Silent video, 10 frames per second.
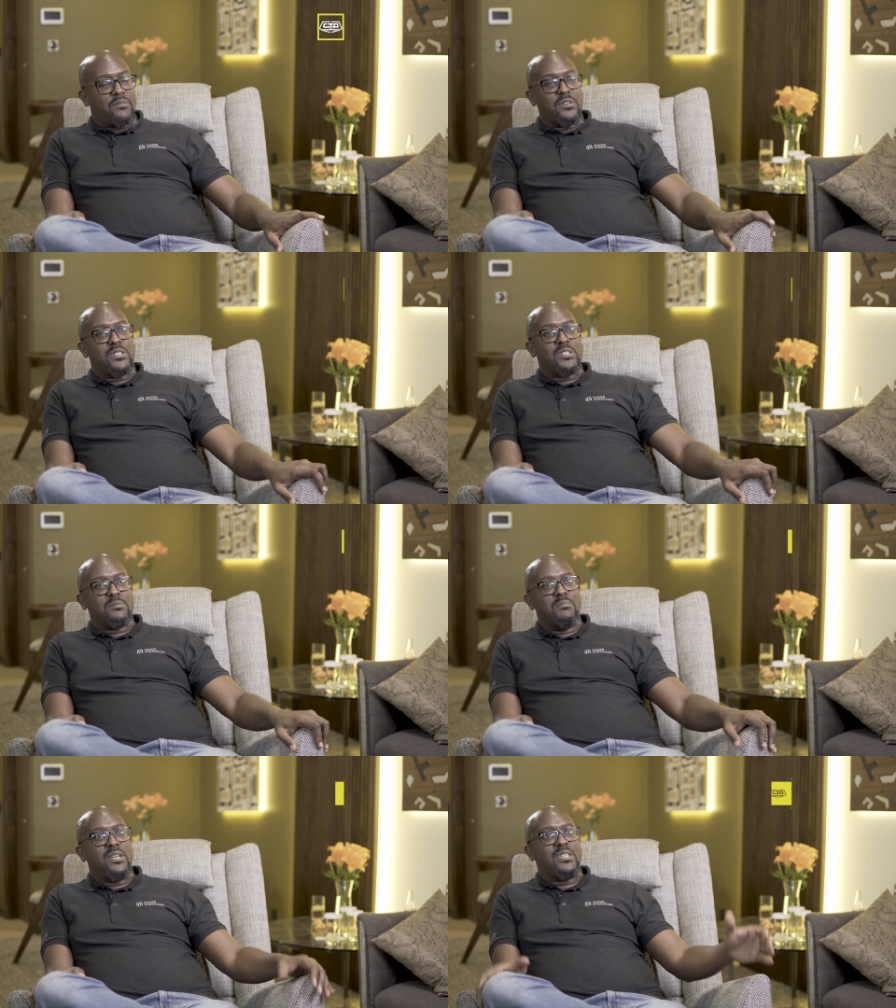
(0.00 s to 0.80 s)

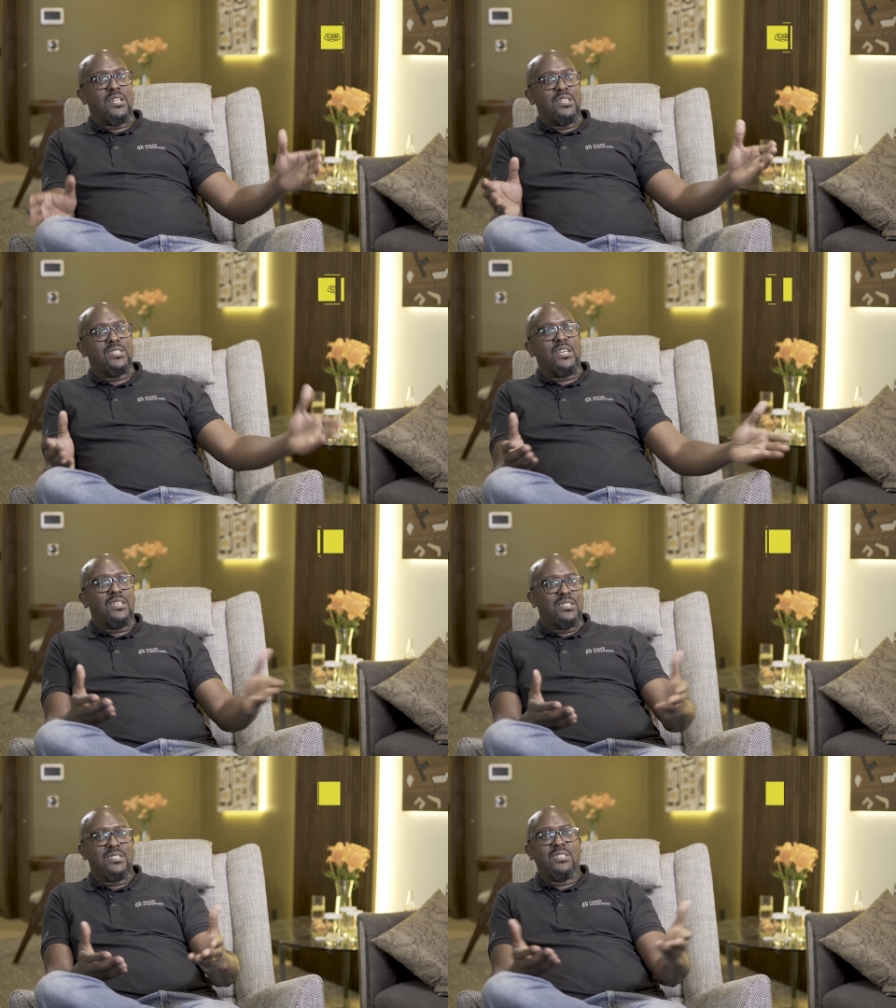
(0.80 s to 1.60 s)
averages Brilliant. basically
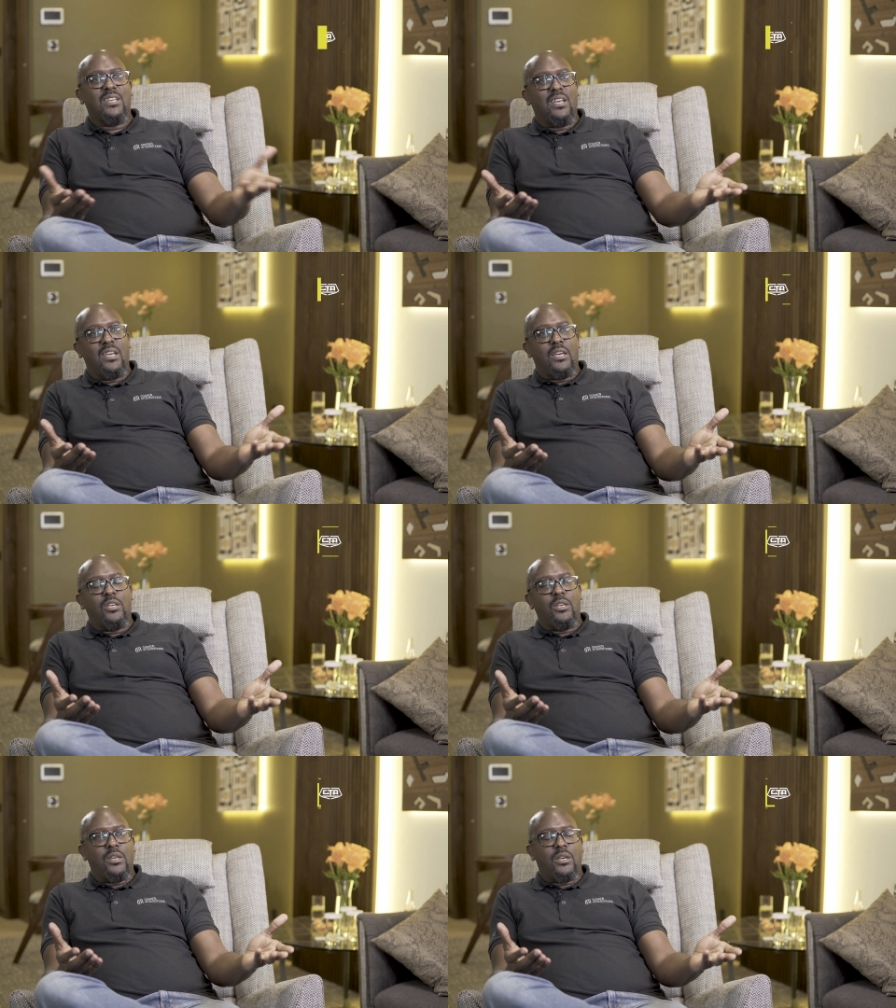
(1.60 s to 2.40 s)
says,
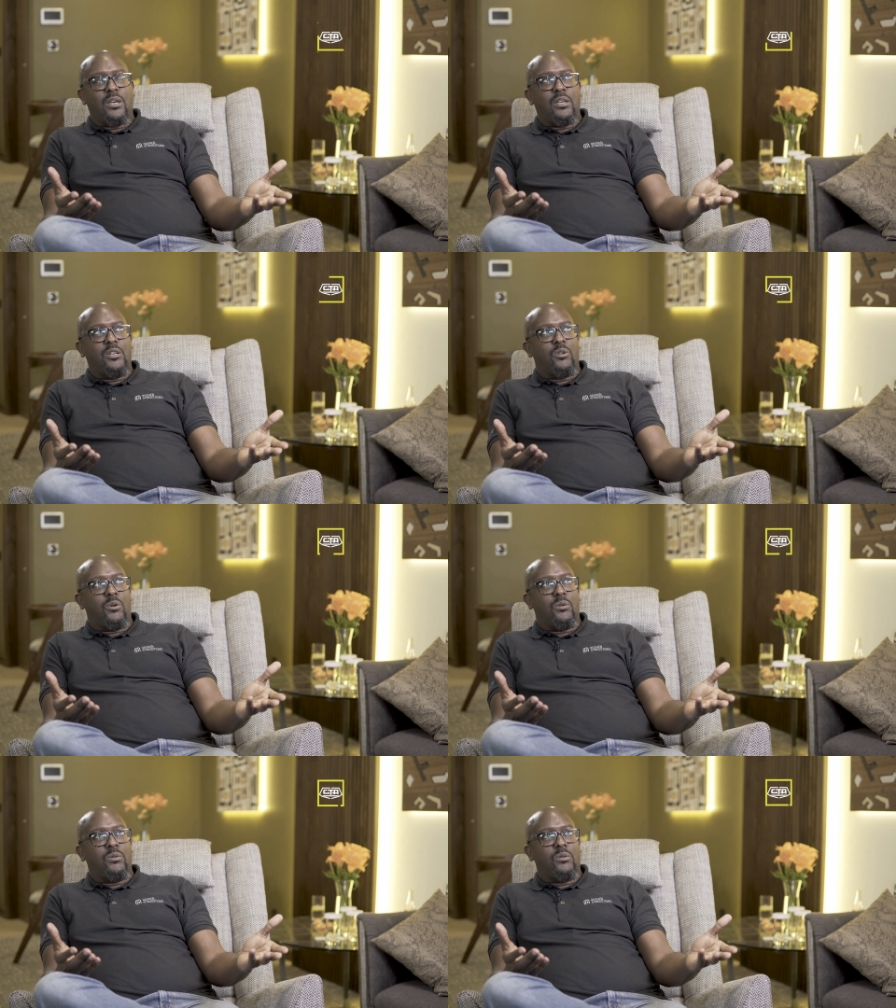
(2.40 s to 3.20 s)
uh, you
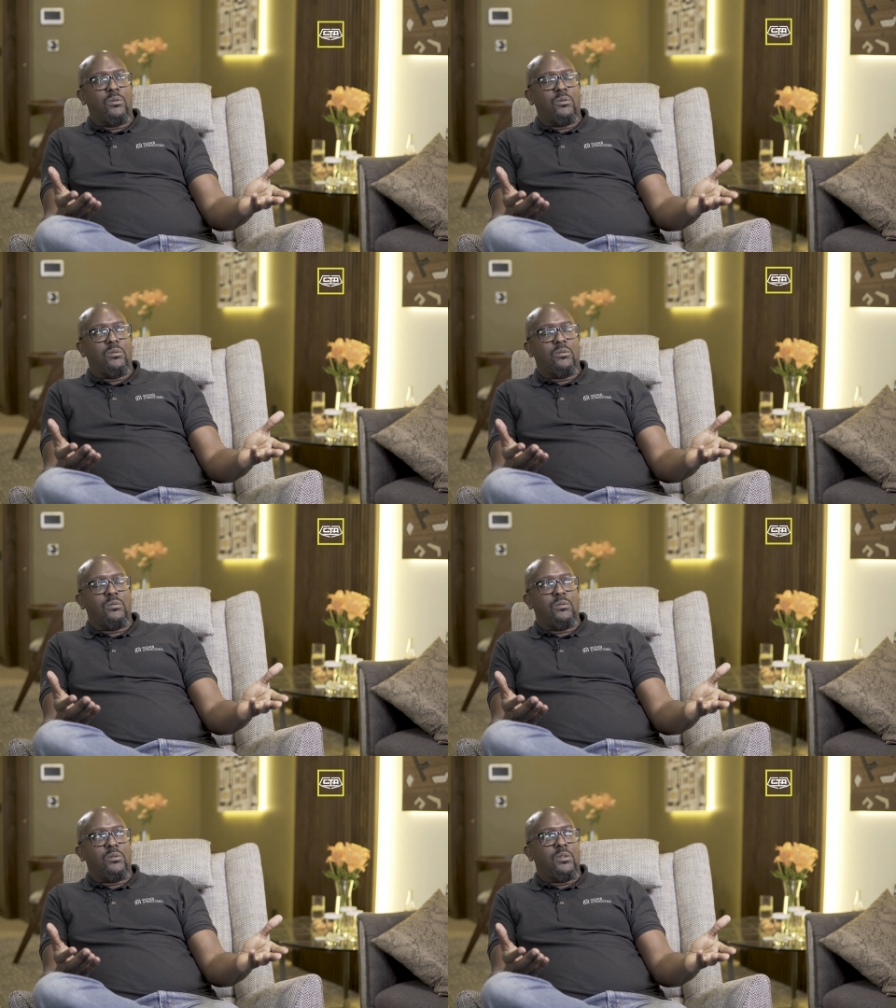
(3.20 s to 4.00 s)
know,
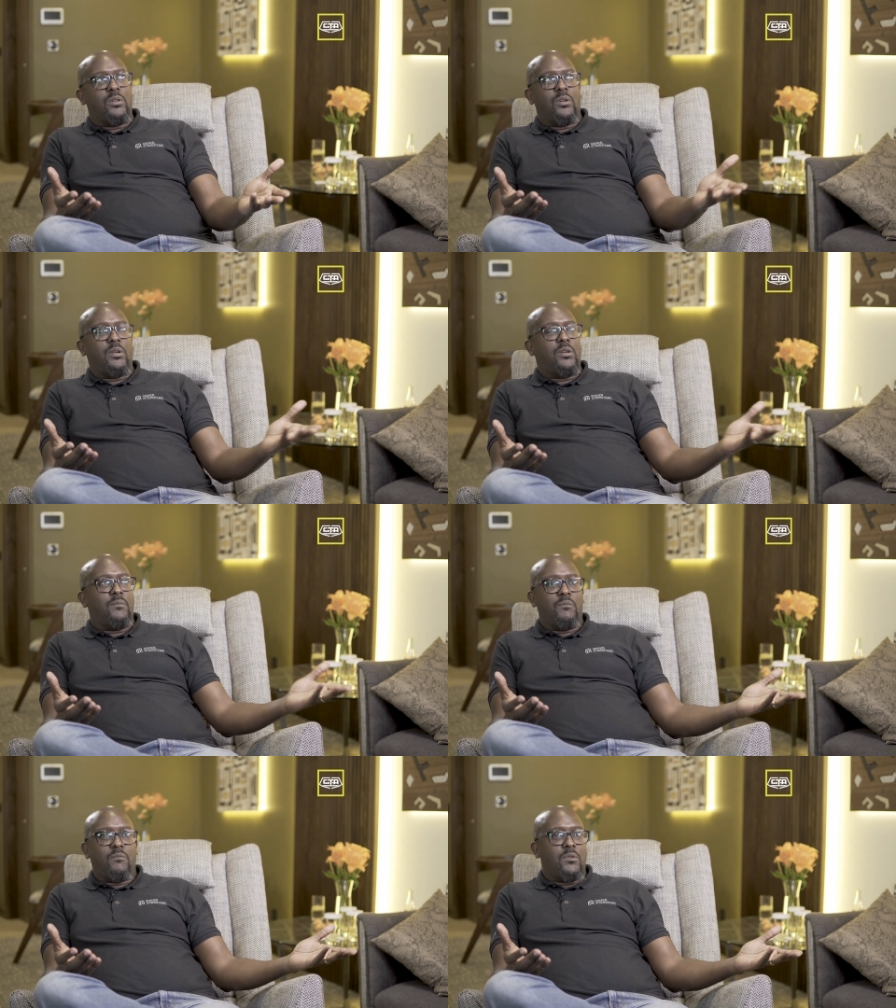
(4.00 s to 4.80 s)
you're going
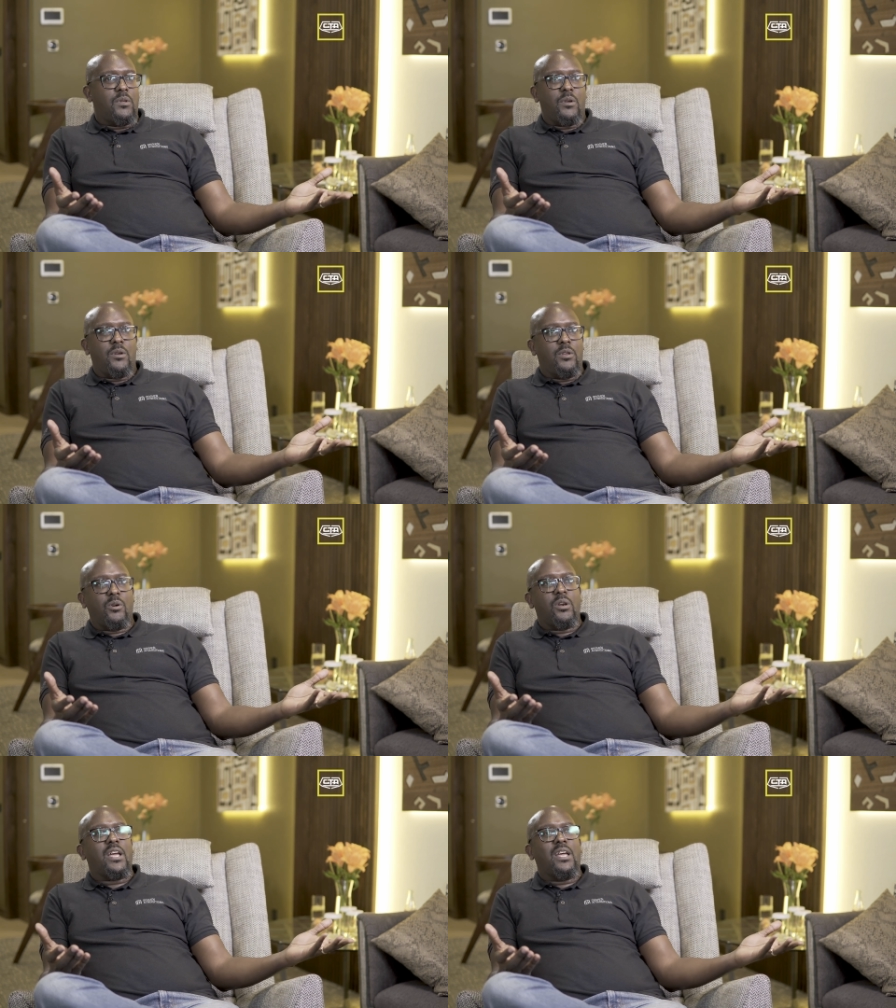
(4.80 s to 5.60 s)
to get a yes. You're
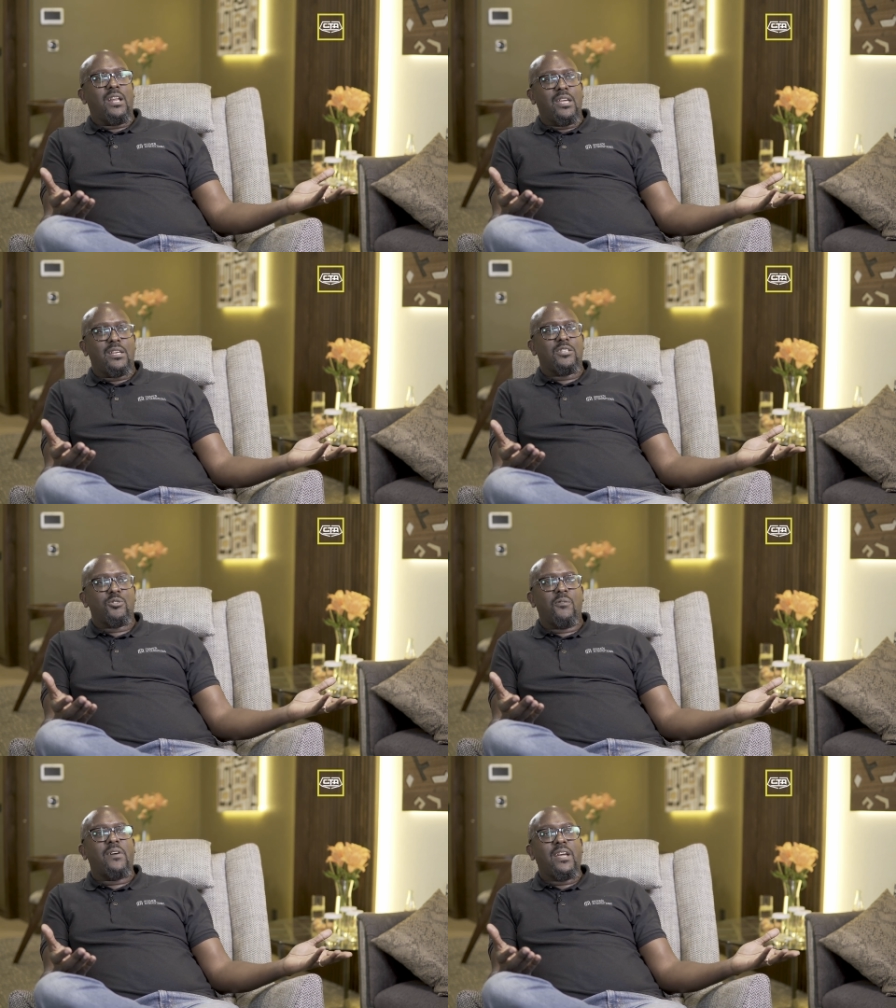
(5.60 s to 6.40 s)
going to get a yes,
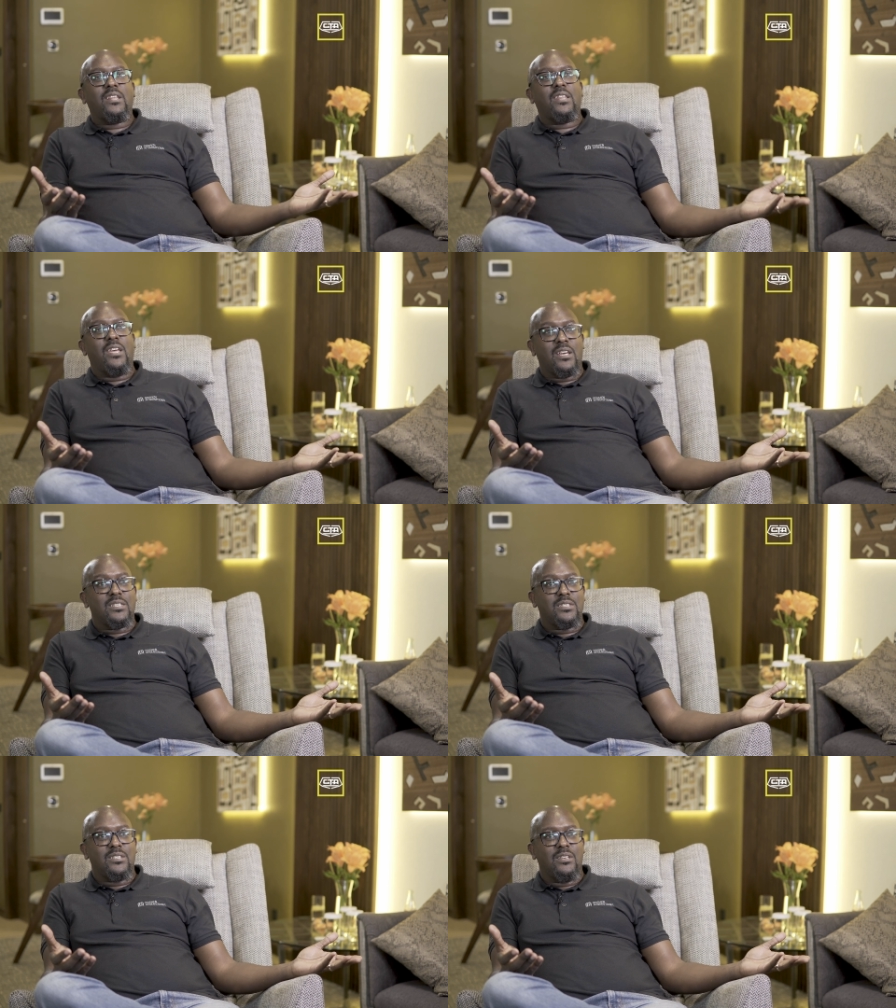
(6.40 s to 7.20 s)
so find the
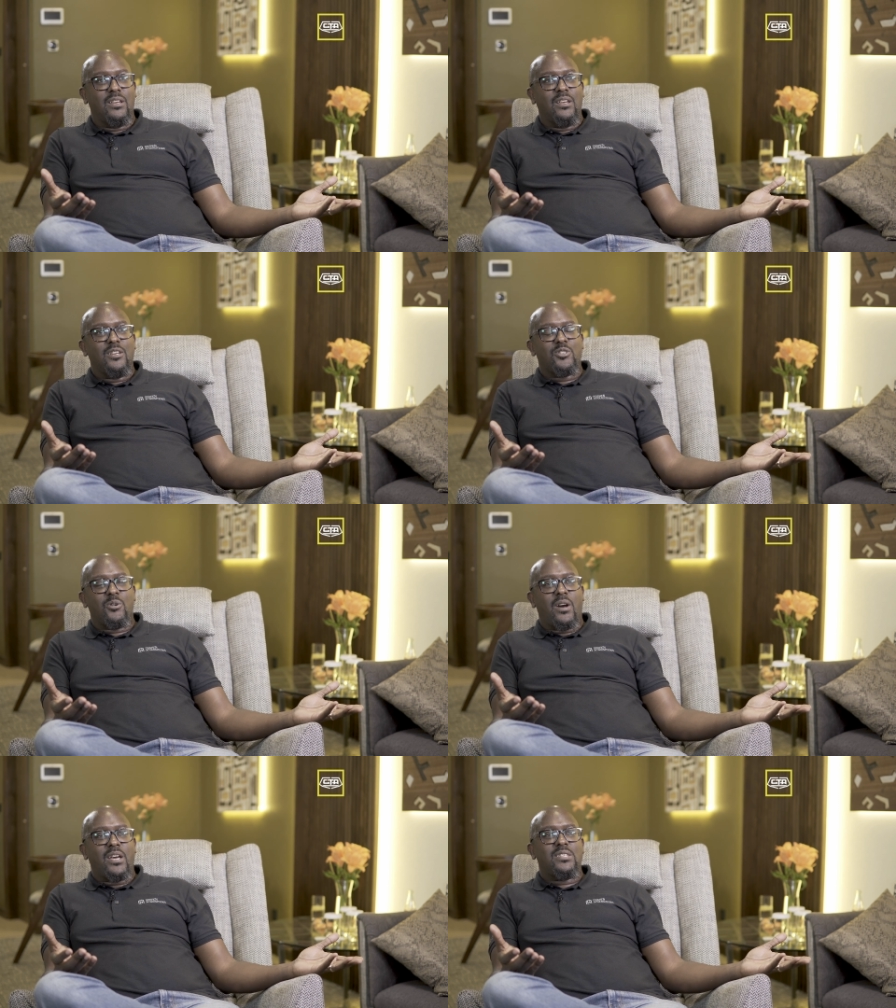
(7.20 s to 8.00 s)
yes. Mm.
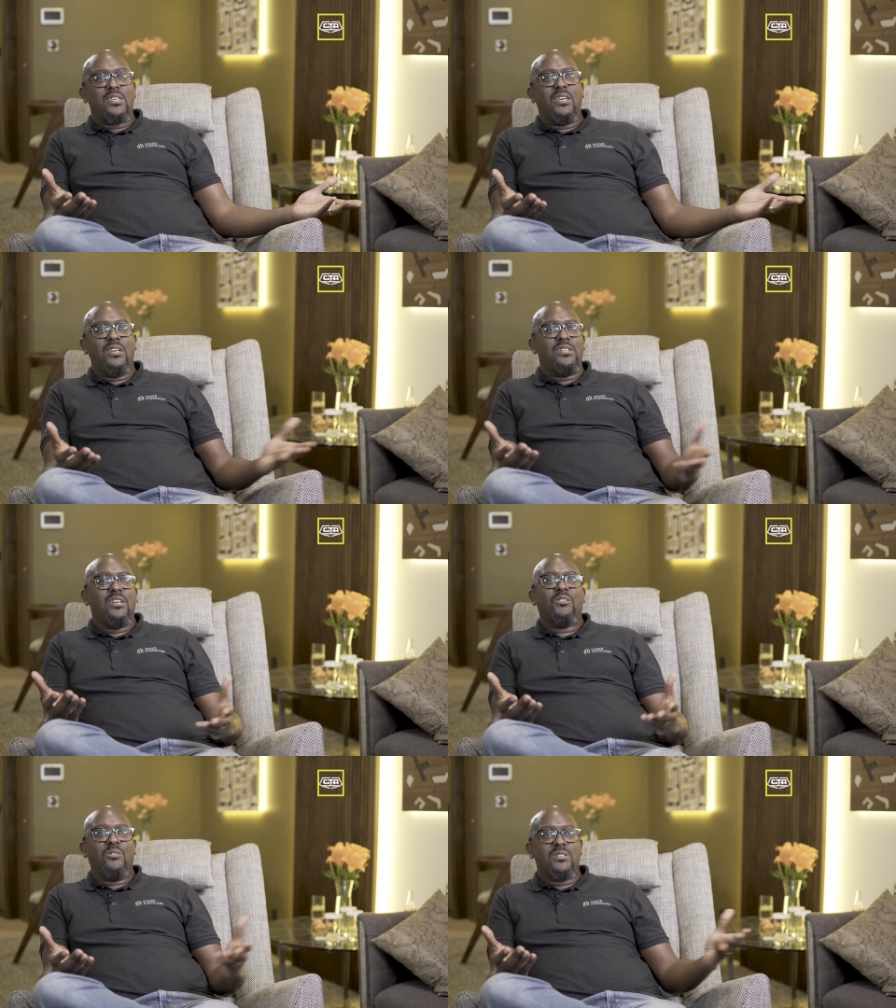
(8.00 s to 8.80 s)
So I see it's the same
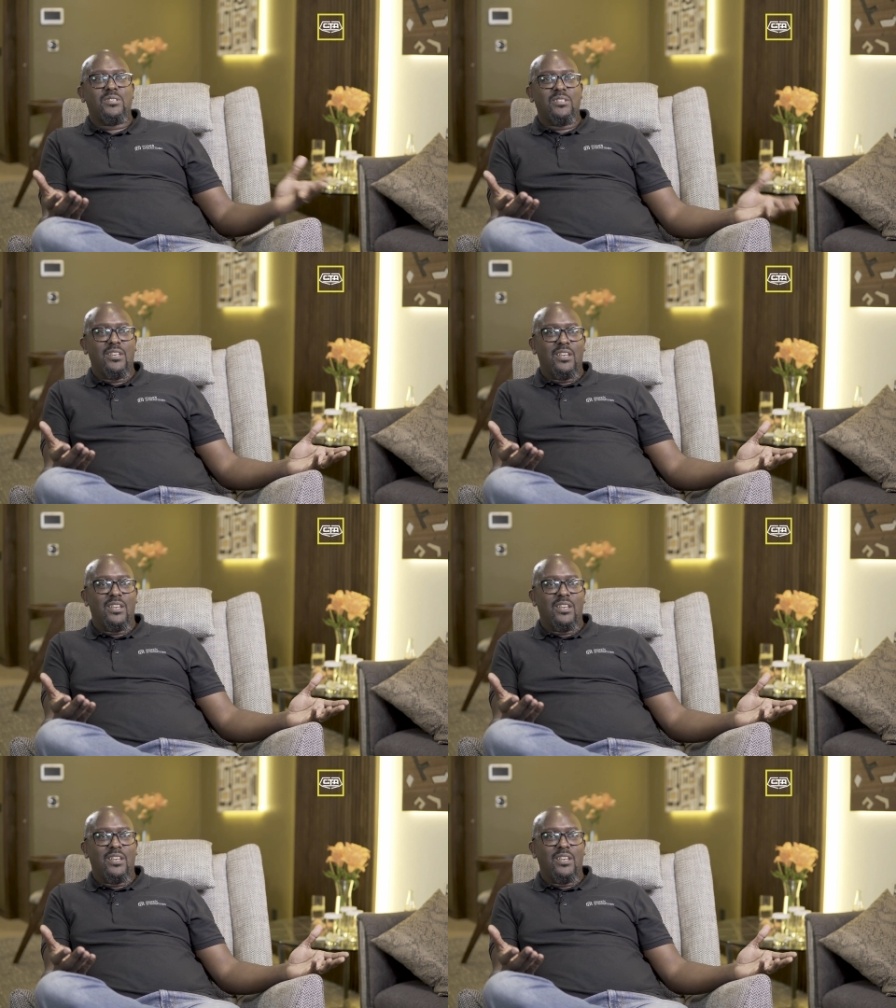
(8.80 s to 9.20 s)
thing you're Telling me